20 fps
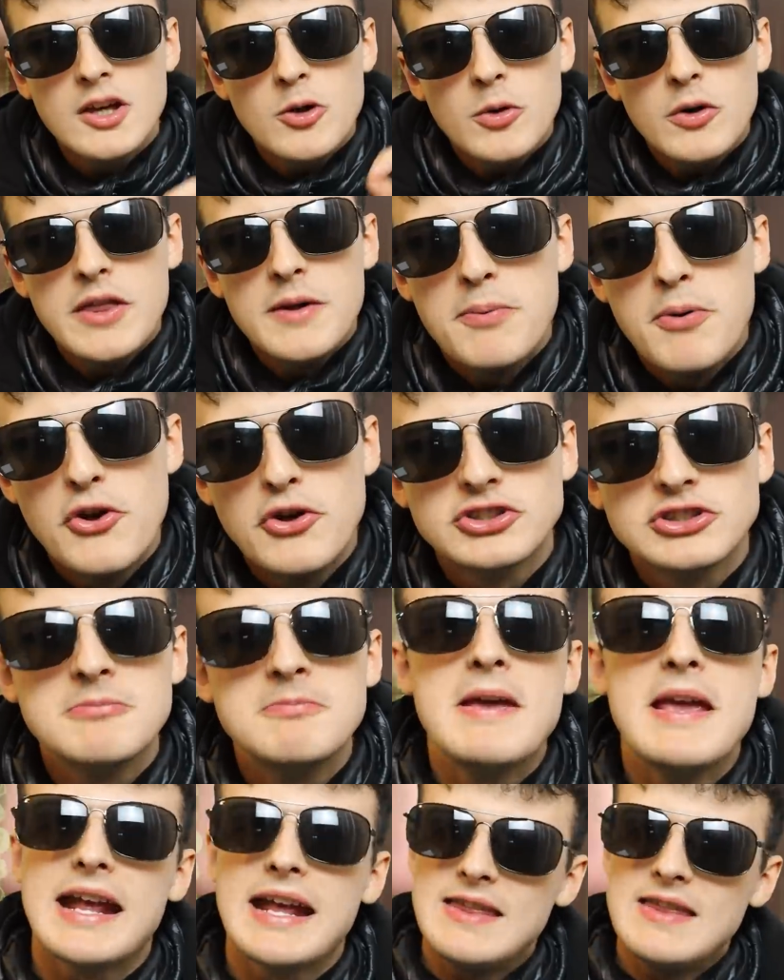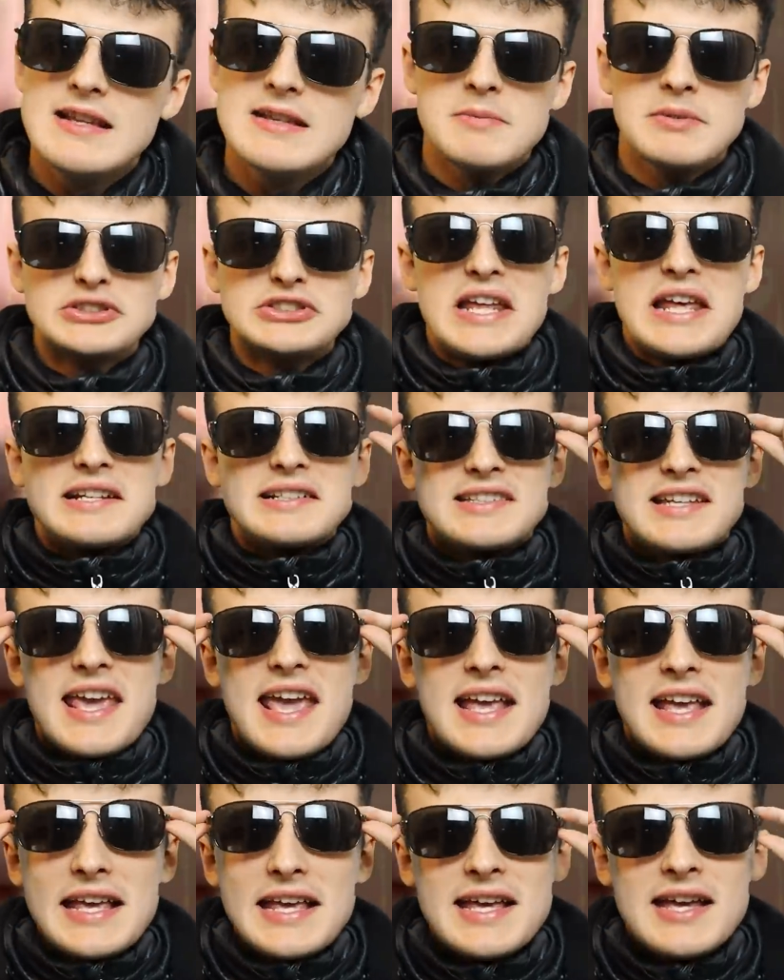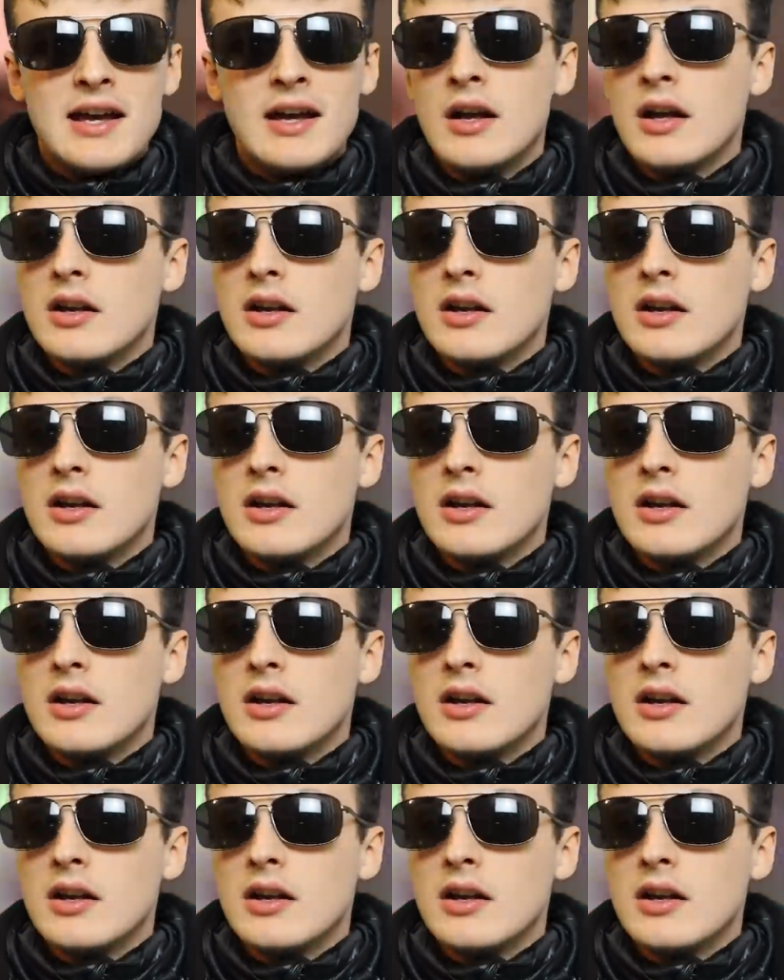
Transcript: You were the person making these mistakes, Katie.